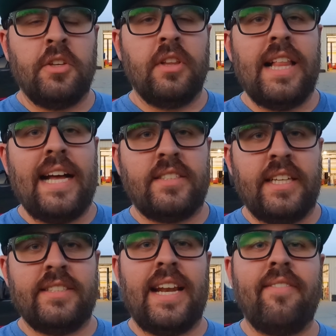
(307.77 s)
So the last
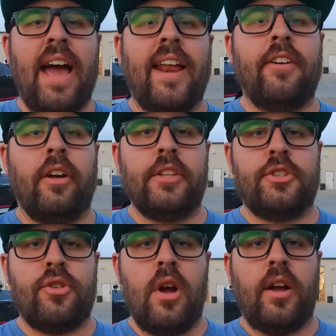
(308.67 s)
things that I've added on the
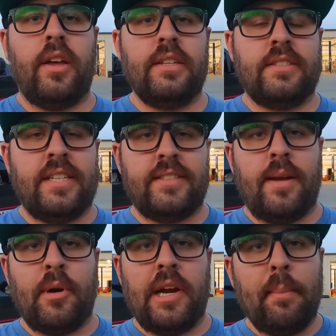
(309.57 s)
truck since
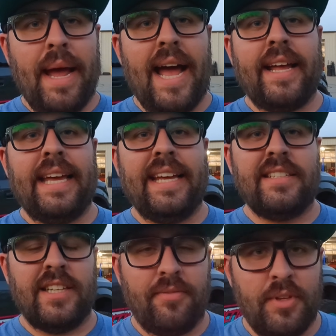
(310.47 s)
I bought it back
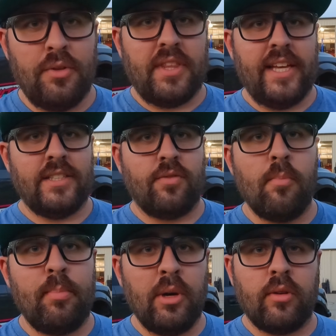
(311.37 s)
is a few things
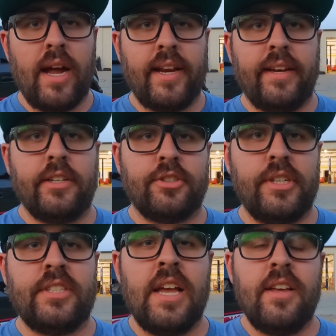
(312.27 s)
from Built Right
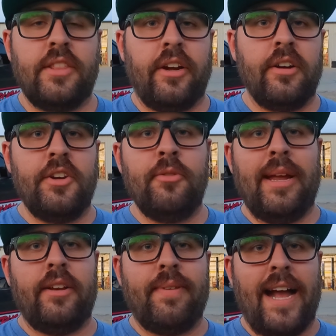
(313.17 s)
Industries. They're a new
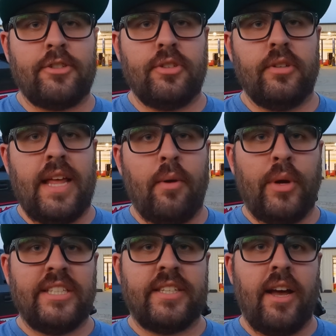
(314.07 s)
manufacturer that
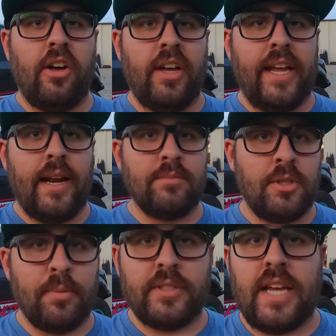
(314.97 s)
we sell, and I'm
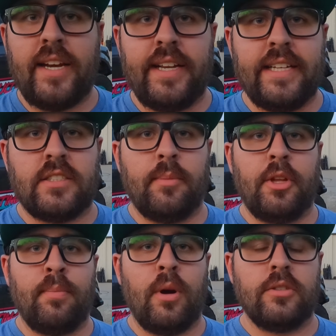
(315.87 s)
super excited to get some
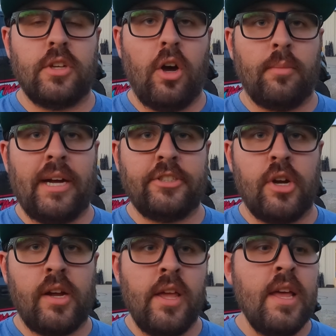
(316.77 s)
of their parts on my
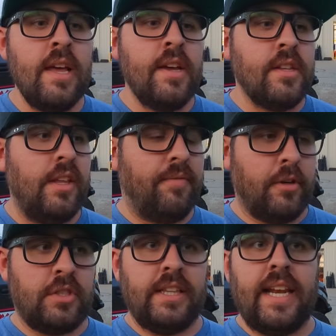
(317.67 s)
truck. The
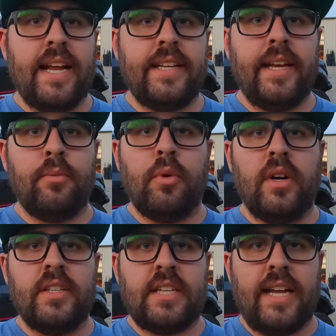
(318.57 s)
first thing that I did
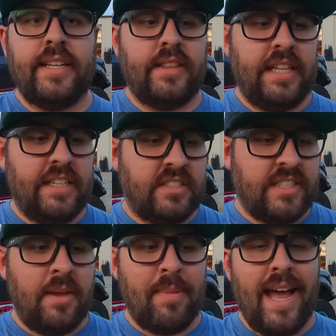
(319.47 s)
was I did the
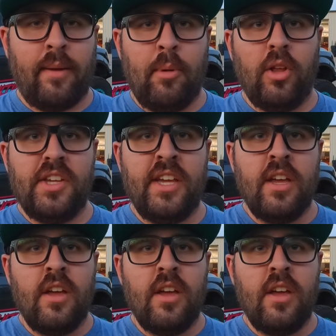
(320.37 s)
seat back MOLLE